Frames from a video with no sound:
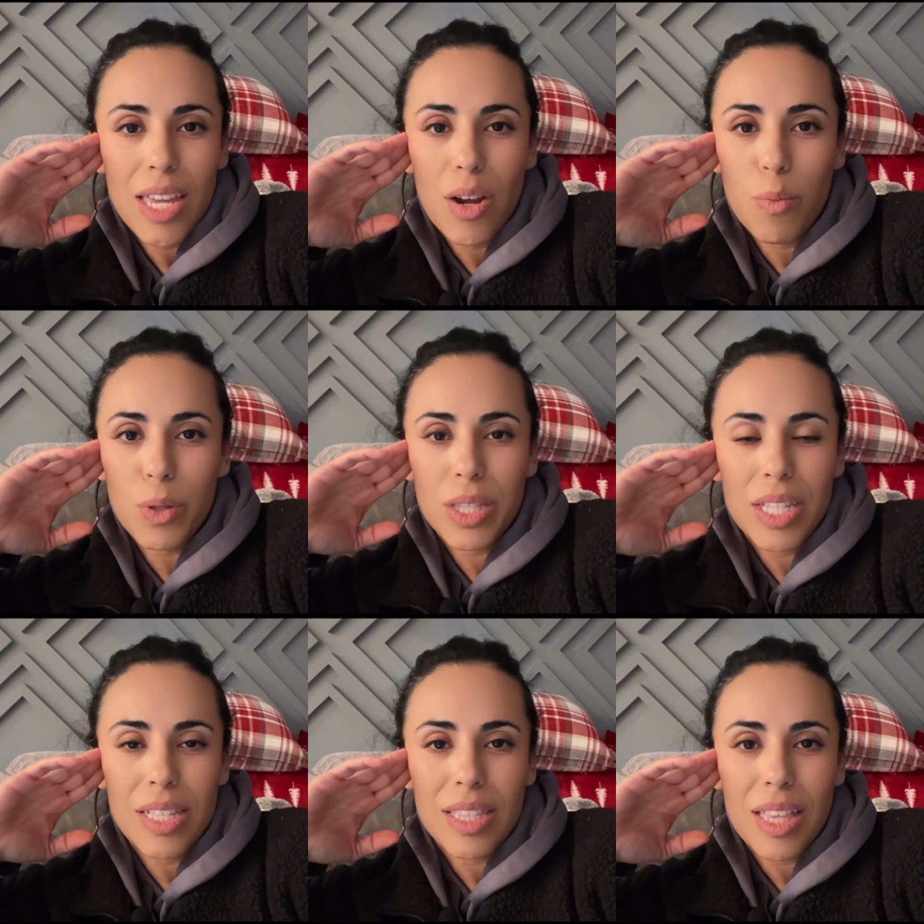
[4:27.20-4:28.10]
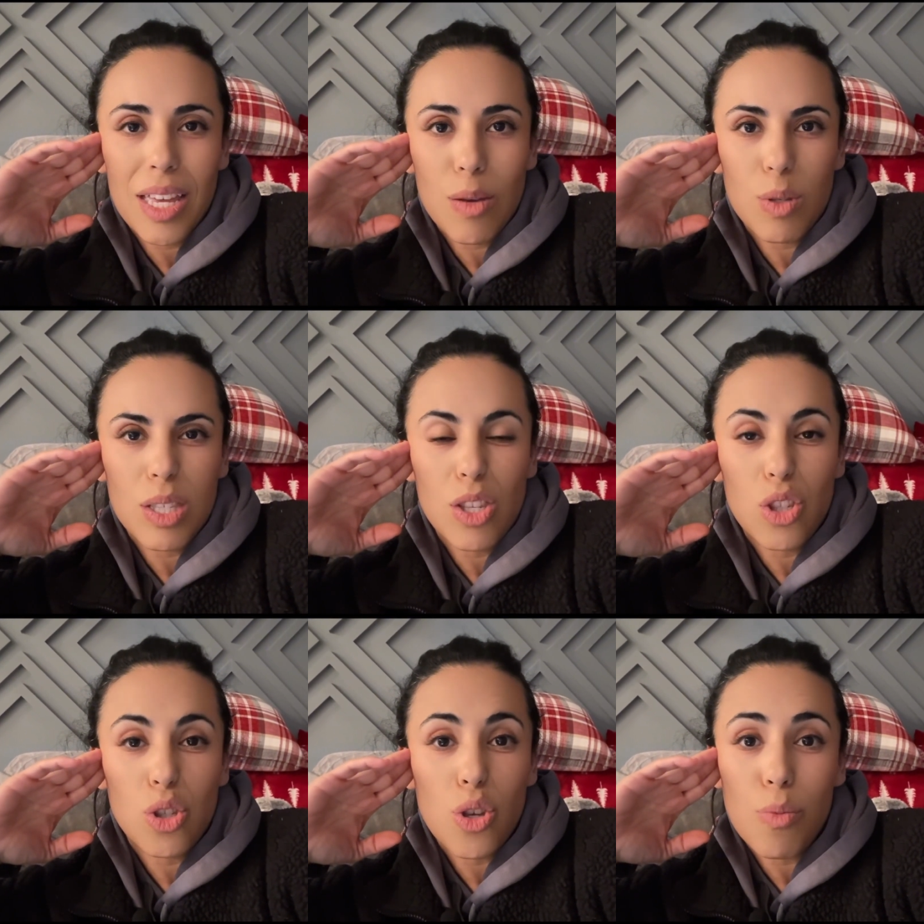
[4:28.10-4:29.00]
It almost tasted like it was
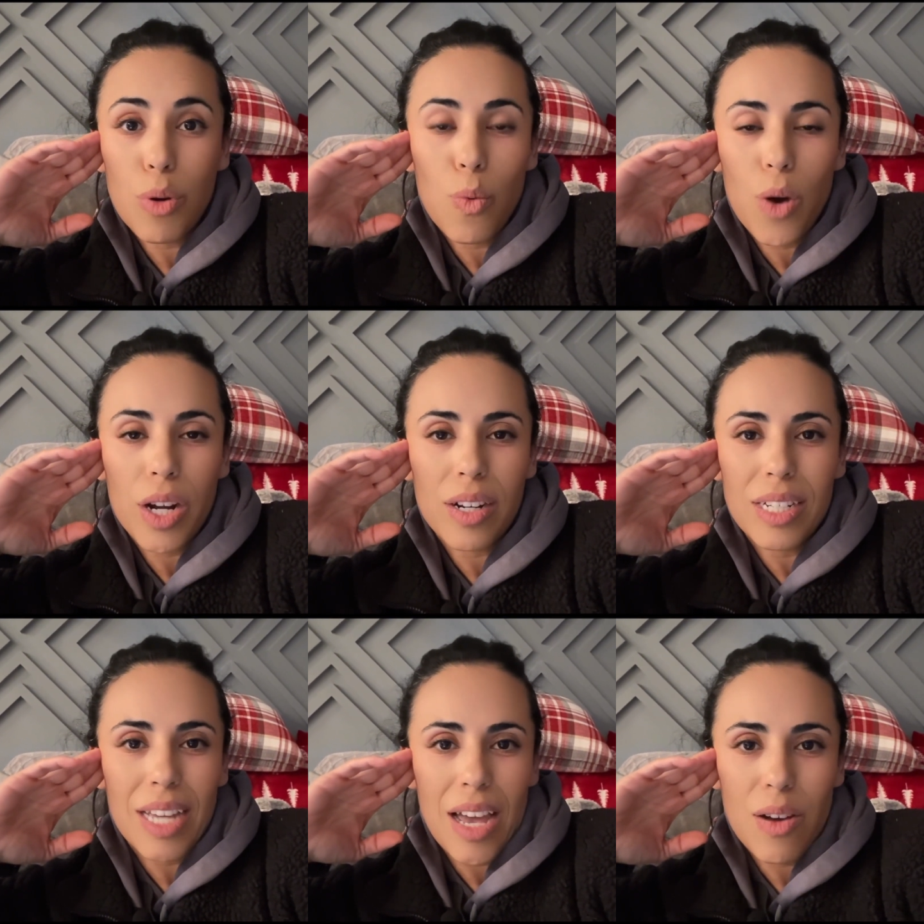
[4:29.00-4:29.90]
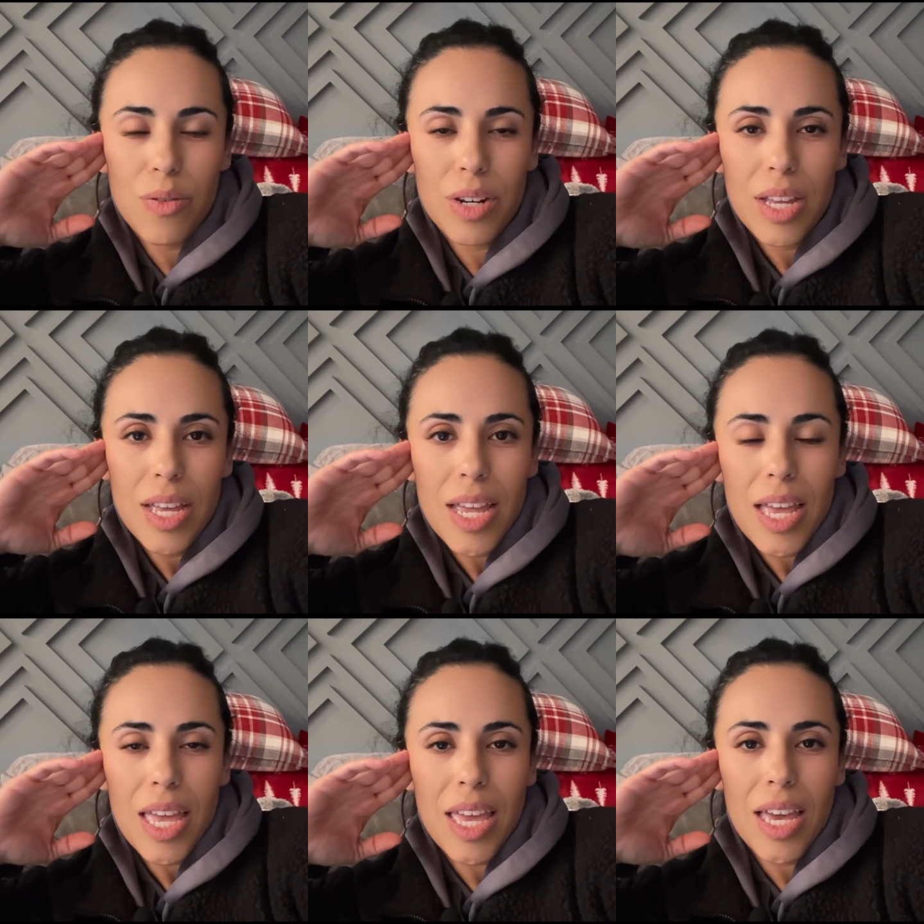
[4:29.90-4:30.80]
super watered down,
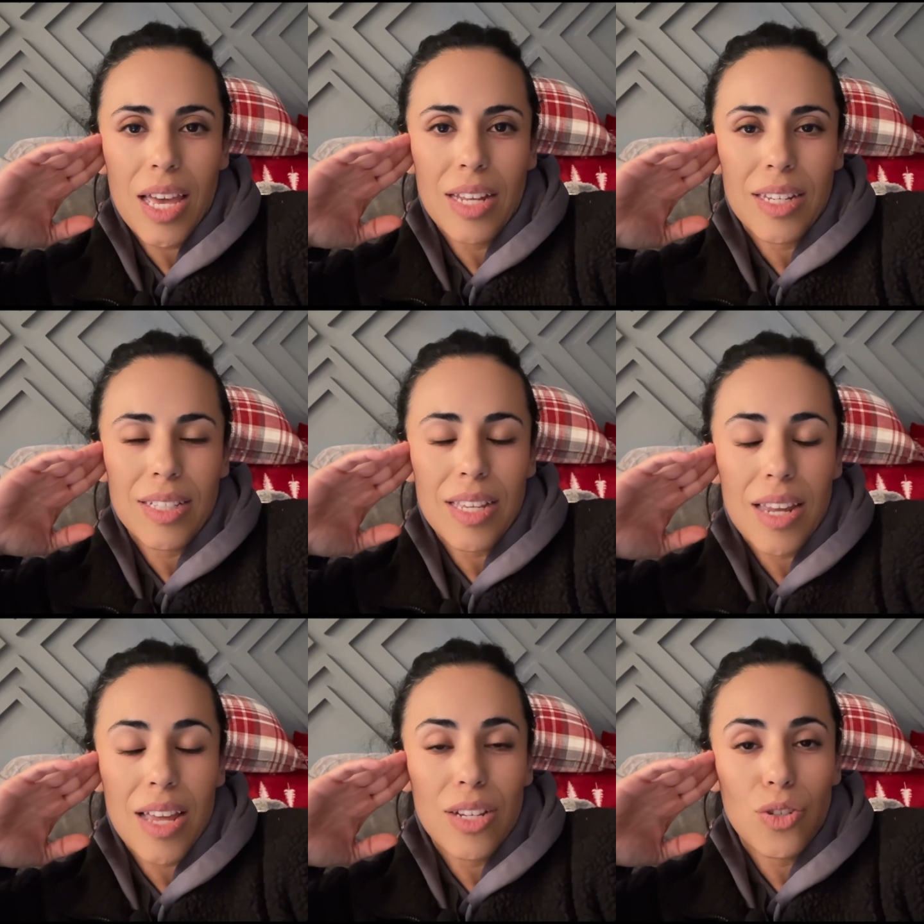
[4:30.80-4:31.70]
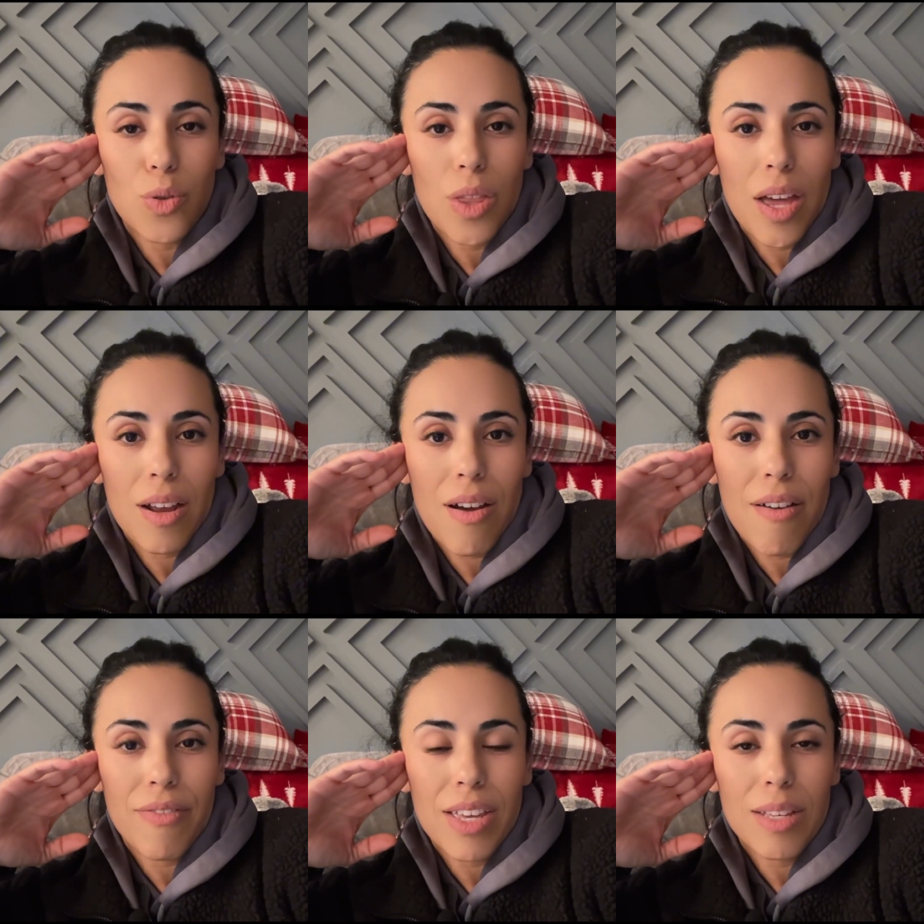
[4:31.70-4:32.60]
and I did not enjoy that
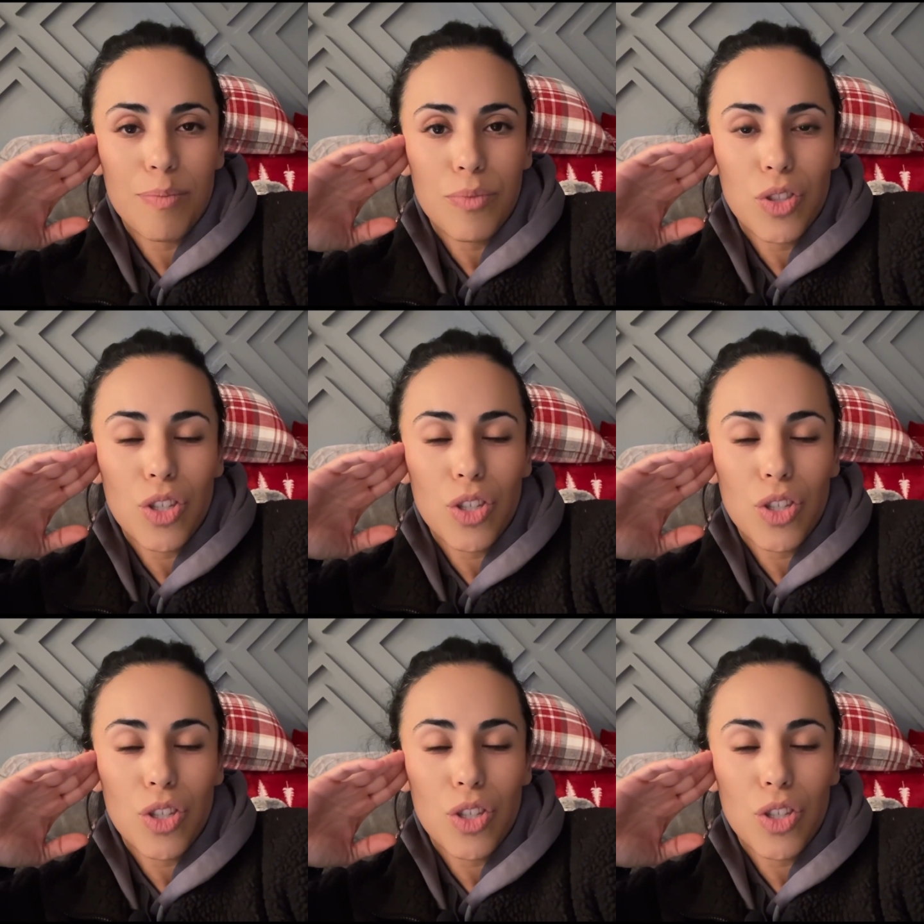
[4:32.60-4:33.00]
coffee.